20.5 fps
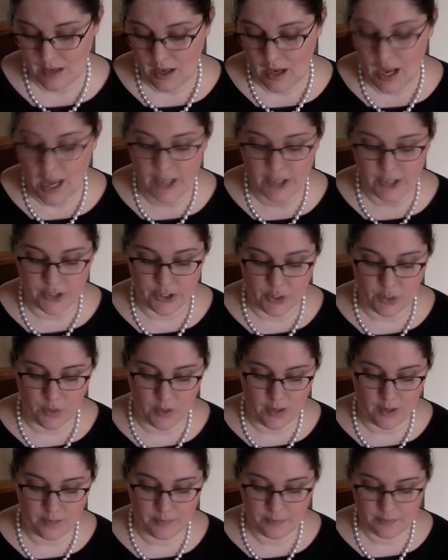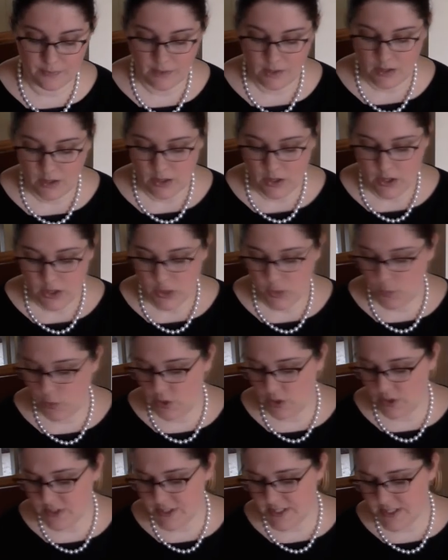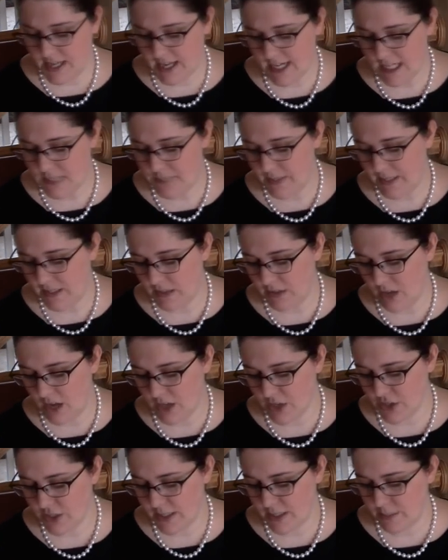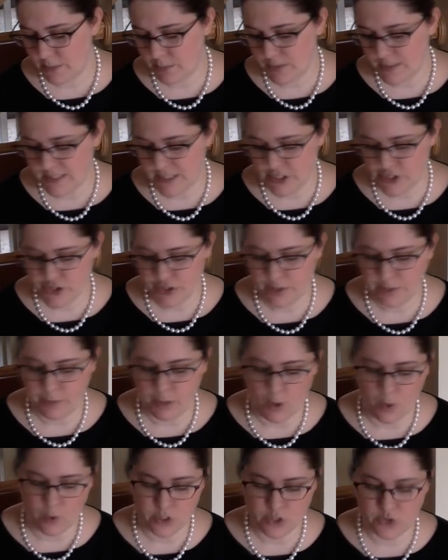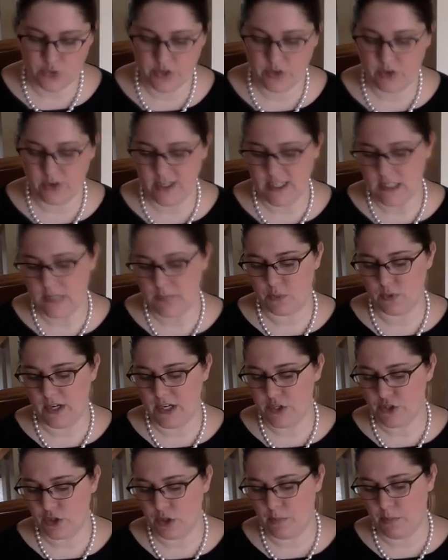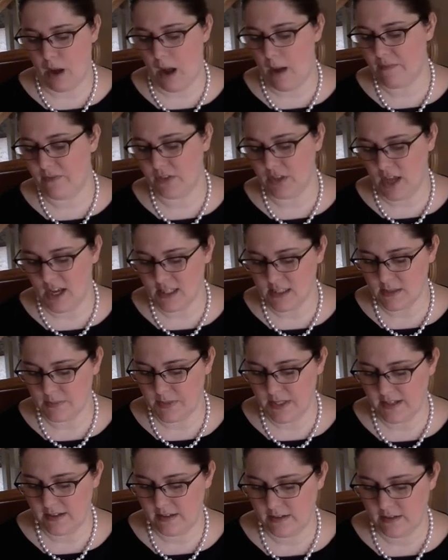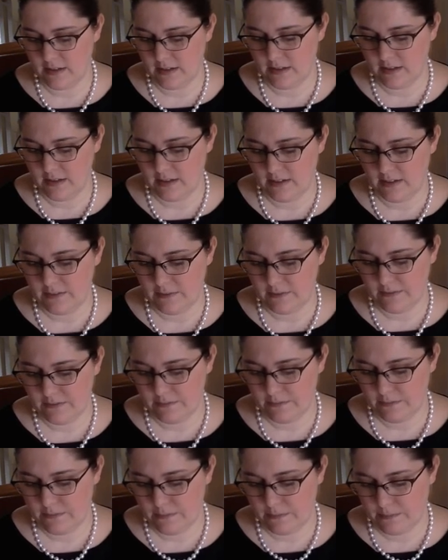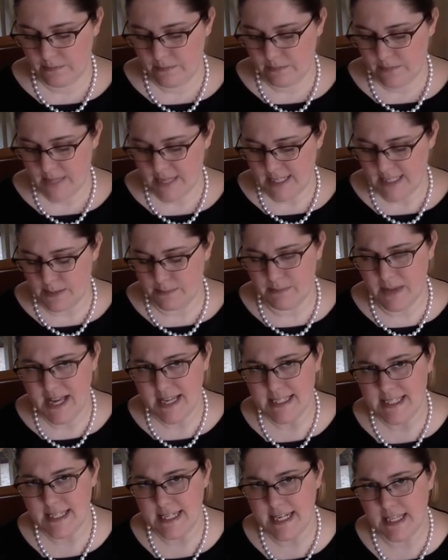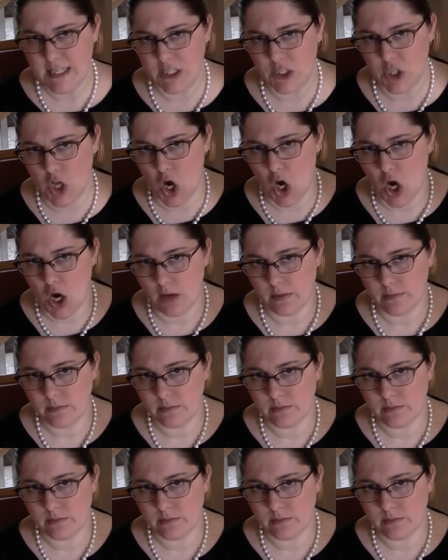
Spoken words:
I could go on. The world does not expect logic and precision in poetry or inspirational pop philosophy. It demands it in the law.